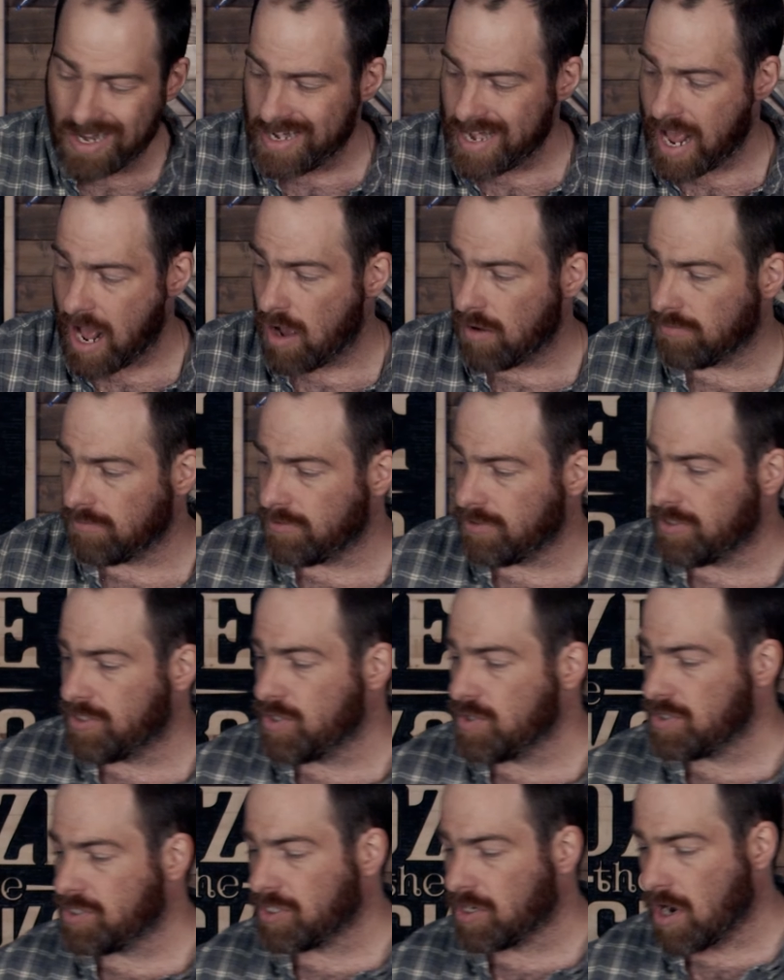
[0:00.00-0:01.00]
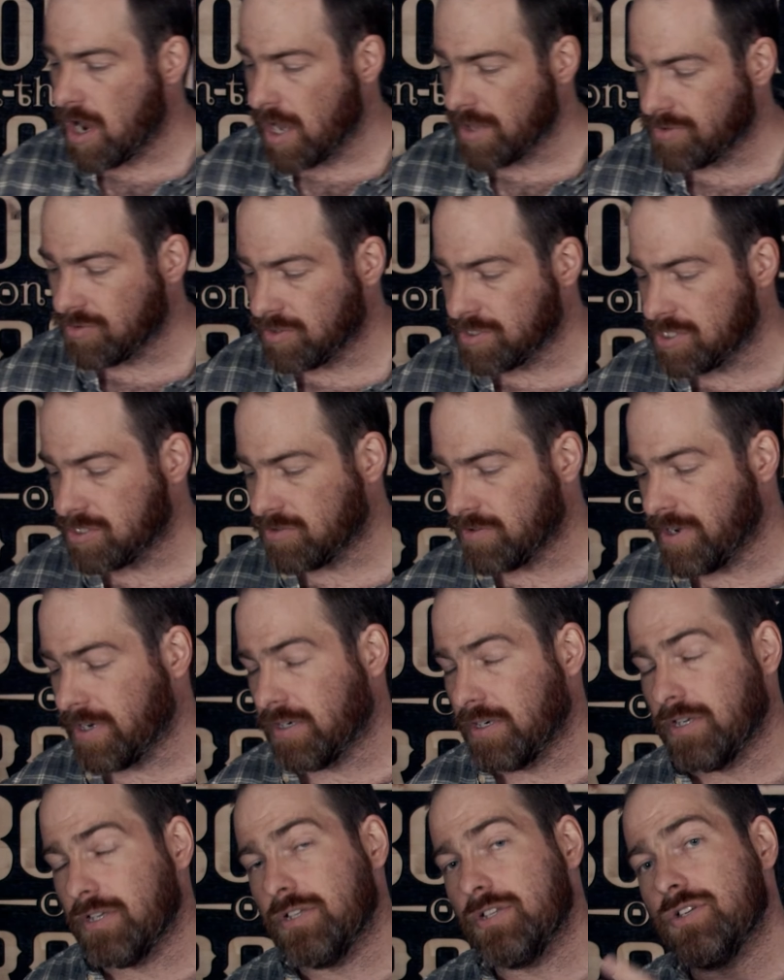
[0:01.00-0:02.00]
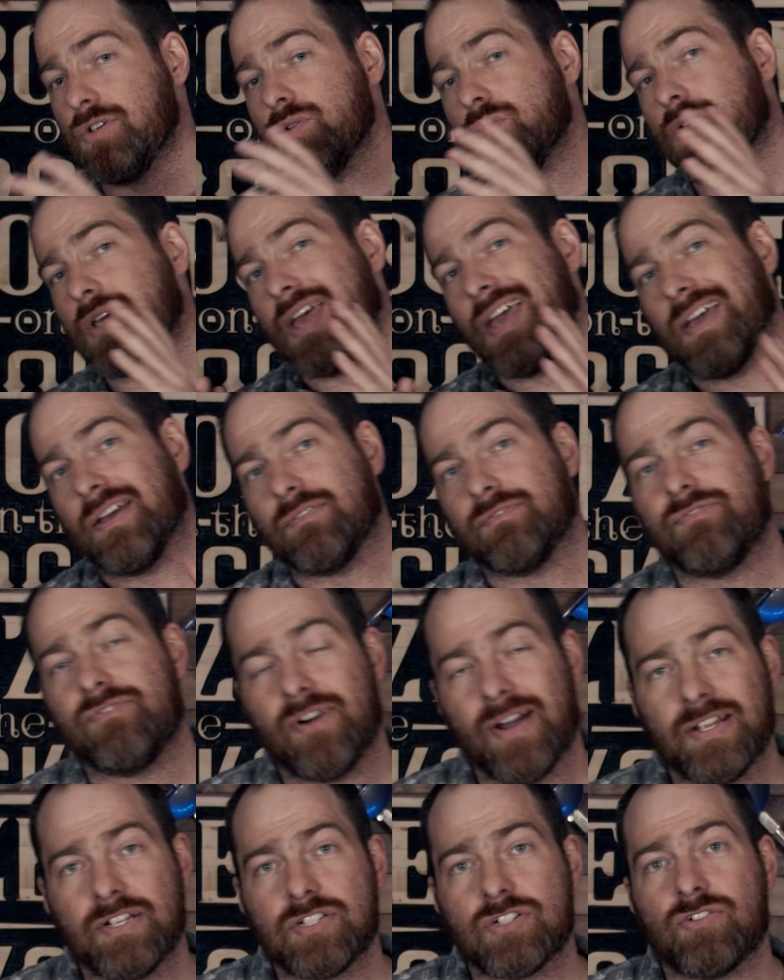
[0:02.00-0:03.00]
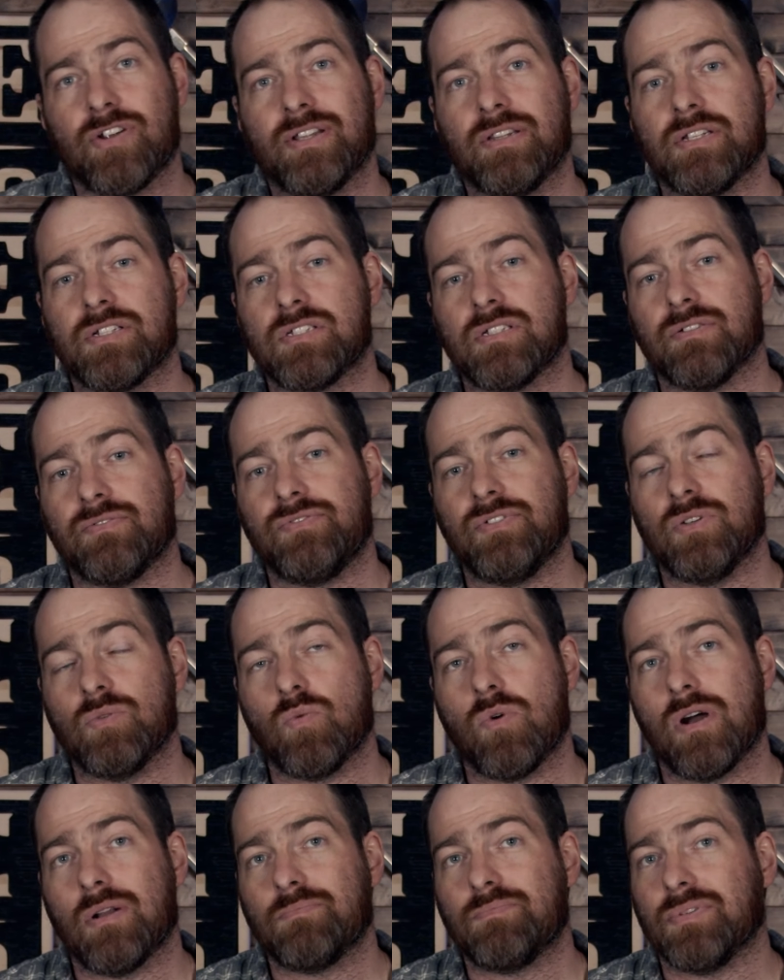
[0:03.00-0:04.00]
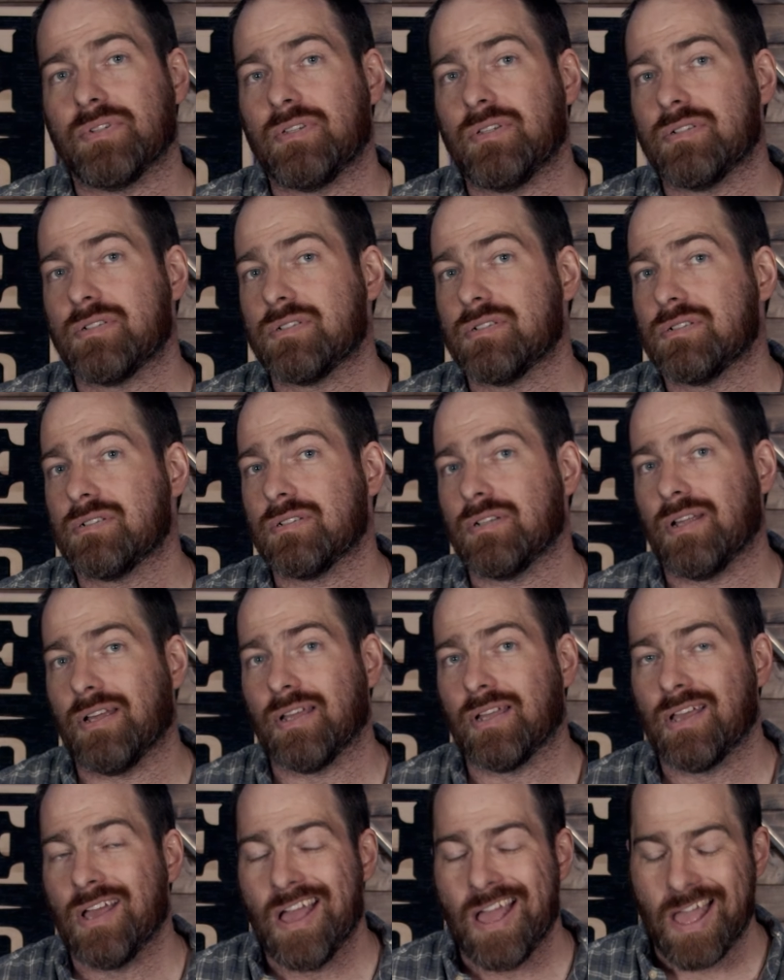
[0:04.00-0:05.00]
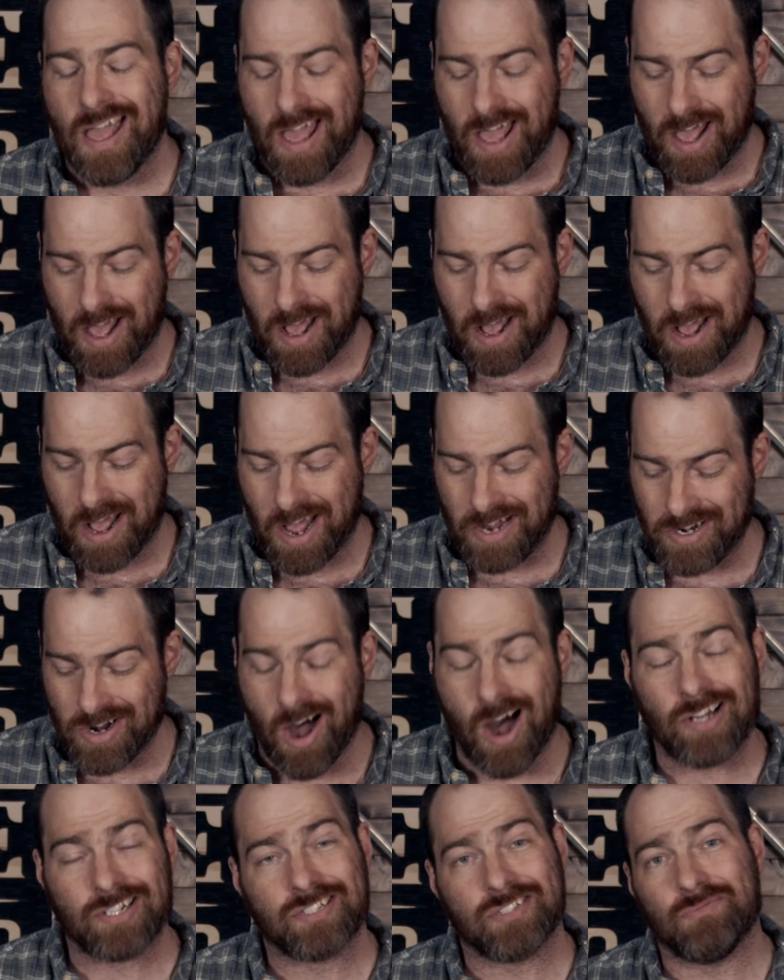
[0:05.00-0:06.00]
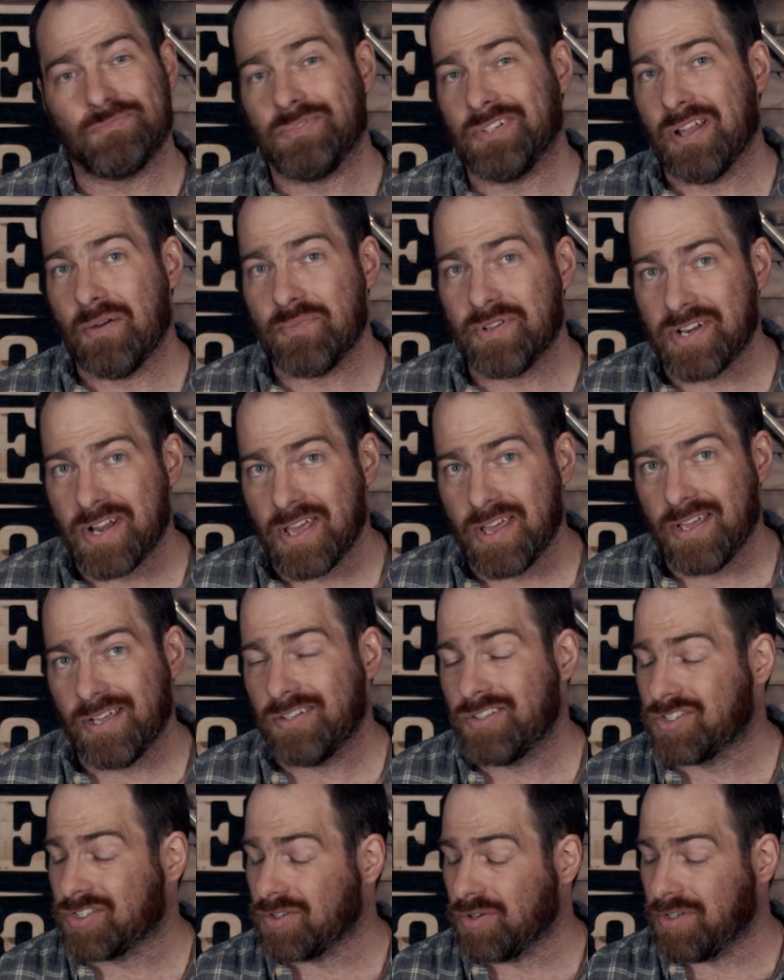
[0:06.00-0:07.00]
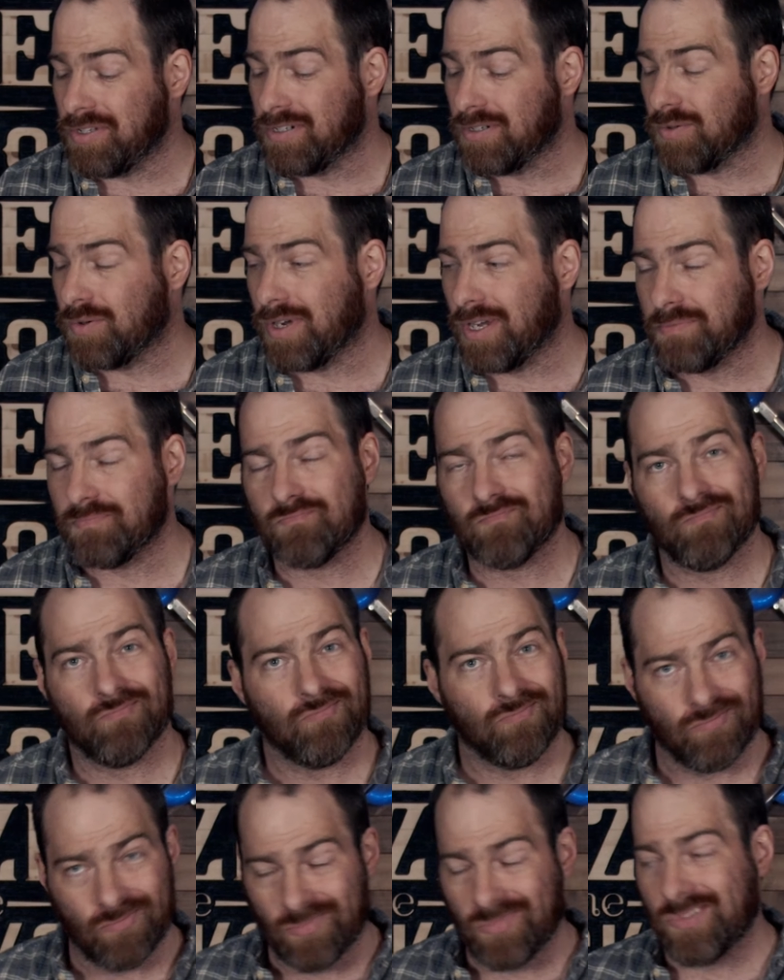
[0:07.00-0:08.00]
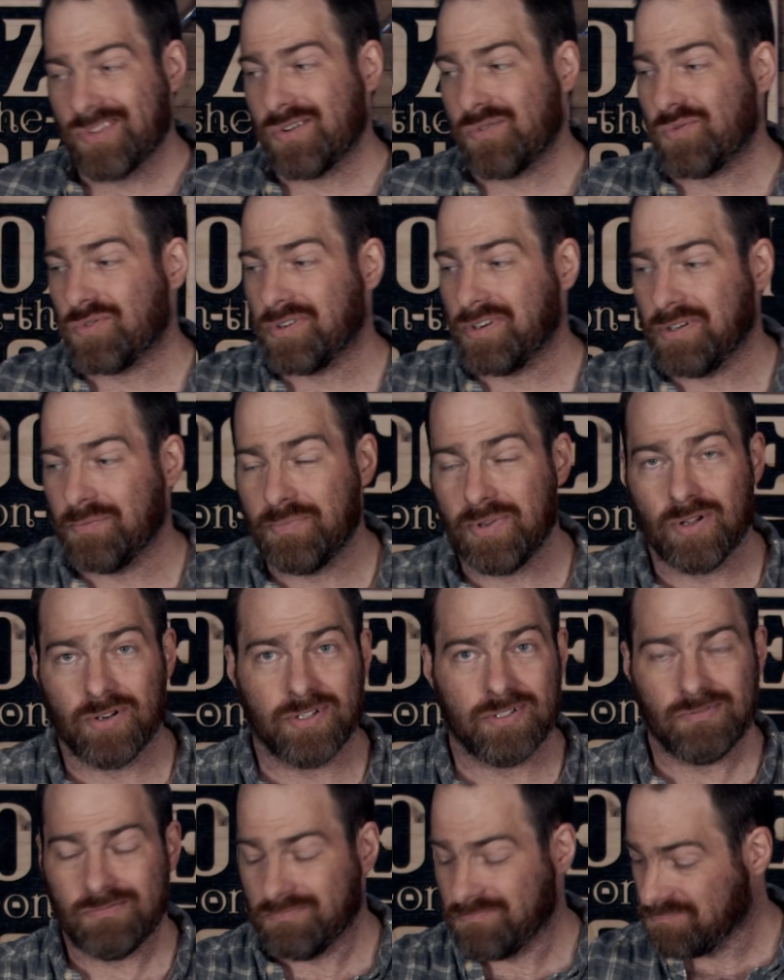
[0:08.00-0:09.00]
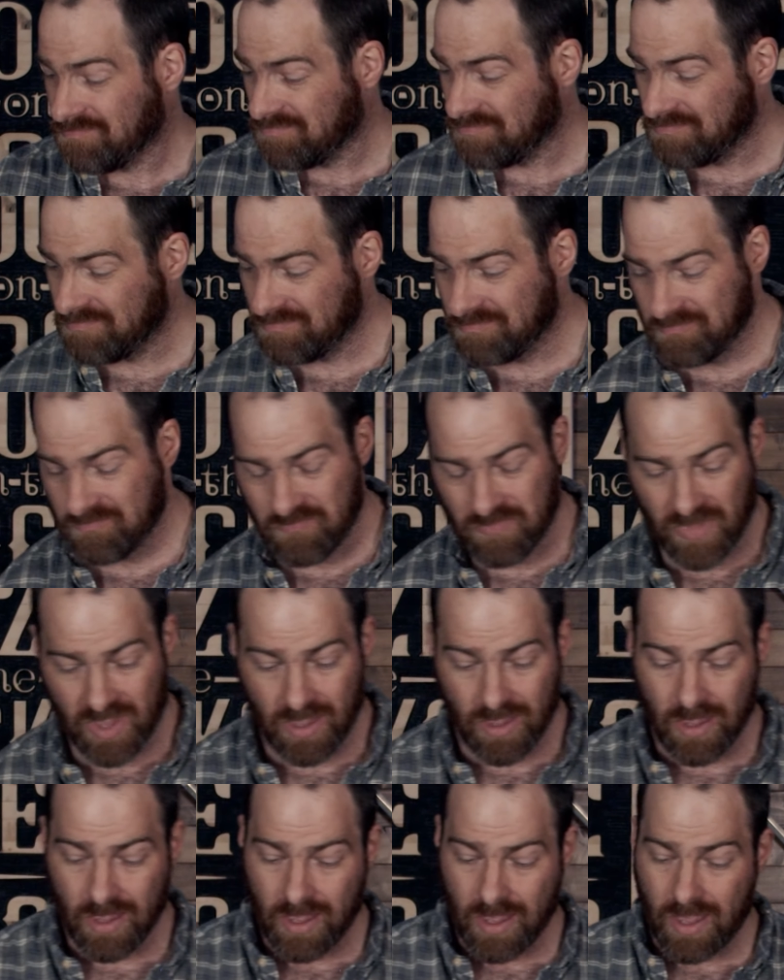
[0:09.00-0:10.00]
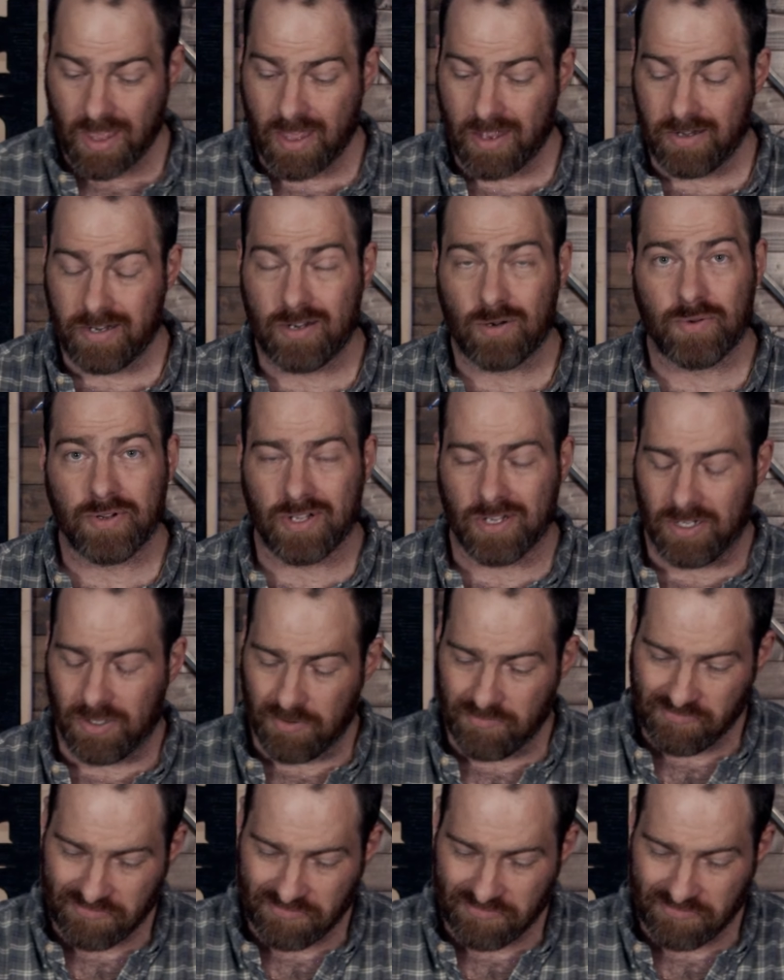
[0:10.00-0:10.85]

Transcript: Now, use your Hawthorne strainer. You can fine strain this if you want, but this is like an awesome lemonade, so you know what? Don't worry about it. And here we go.